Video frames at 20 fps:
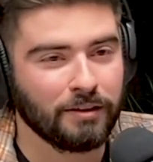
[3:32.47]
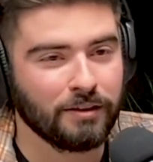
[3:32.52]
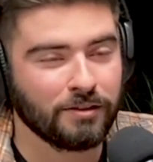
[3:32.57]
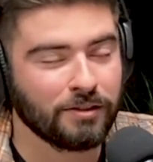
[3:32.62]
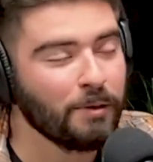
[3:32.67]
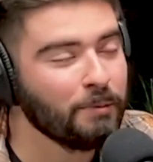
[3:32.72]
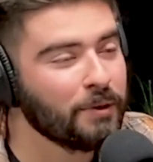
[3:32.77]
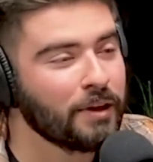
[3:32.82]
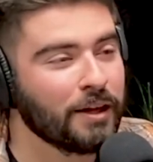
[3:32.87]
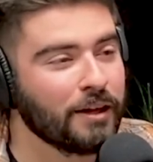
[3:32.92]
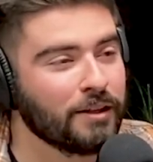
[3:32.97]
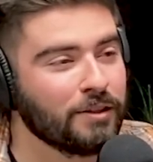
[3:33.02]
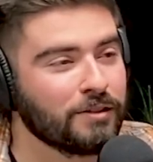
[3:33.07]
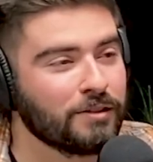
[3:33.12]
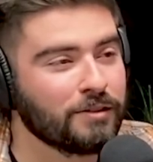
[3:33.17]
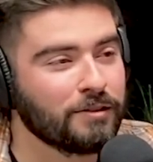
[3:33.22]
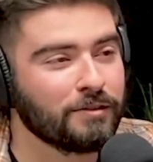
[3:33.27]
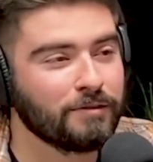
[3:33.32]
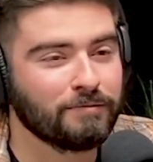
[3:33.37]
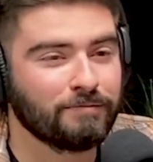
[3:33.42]
Some
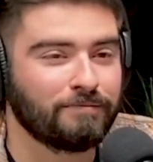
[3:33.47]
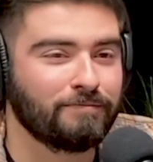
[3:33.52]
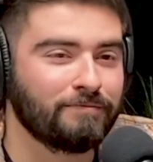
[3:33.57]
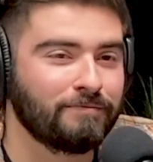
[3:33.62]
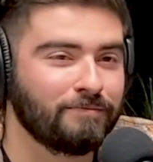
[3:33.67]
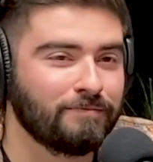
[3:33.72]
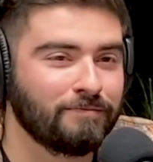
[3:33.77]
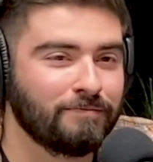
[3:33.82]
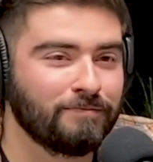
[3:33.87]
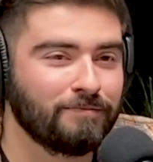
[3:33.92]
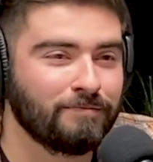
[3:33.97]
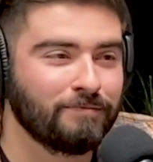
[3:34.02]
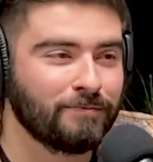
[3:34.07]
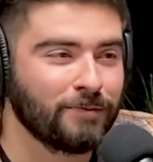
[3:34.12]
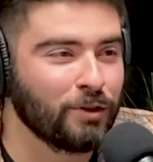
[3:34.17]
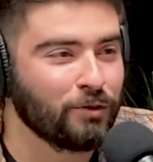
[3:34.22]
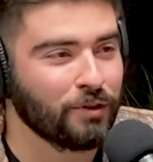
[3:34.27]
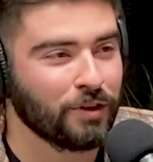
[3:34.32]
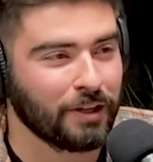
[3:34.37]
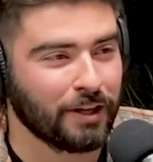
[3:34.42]
kids
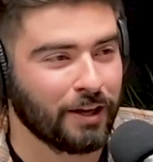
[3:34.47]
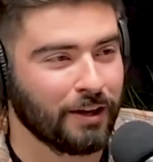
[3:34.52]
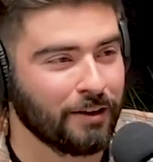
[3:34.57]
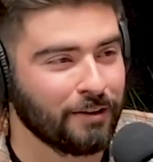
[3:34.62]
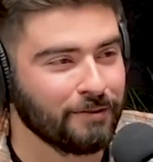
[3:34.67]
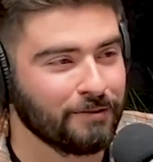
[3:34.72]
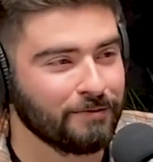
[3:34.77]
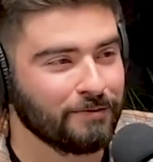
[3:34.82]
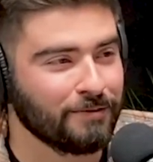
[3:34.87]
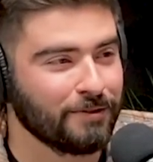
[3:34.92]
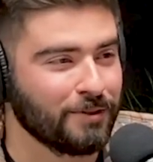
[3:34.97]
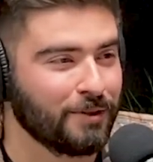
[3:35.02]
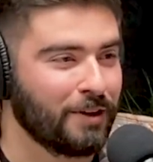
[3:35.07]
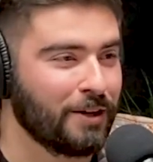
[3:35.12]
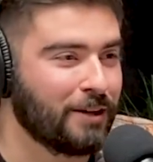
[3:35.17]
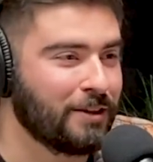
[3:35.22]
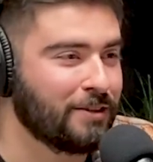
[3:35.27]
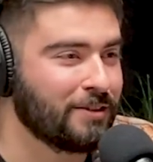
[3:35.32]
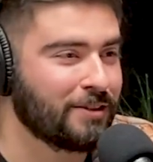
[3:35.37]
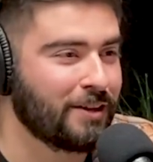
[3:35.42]
didn't really care, so
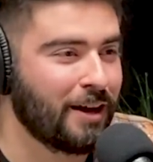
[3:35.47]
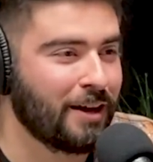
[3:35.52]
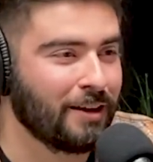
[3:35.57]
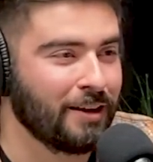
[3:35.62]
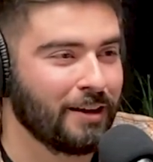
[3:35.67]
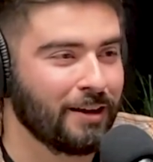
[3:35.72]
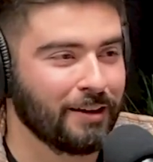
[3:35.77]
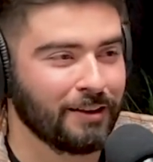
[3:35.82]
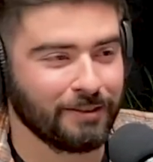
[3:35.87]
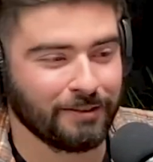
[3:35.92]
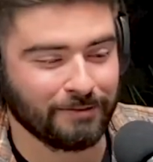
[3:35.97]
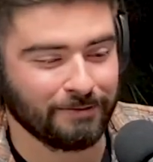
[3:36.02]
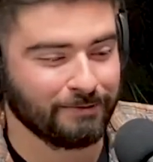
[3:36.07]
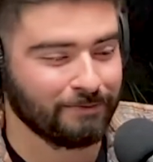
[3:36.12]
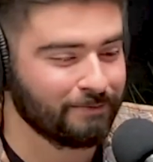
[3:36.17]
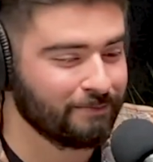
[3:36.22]
they just kind of like,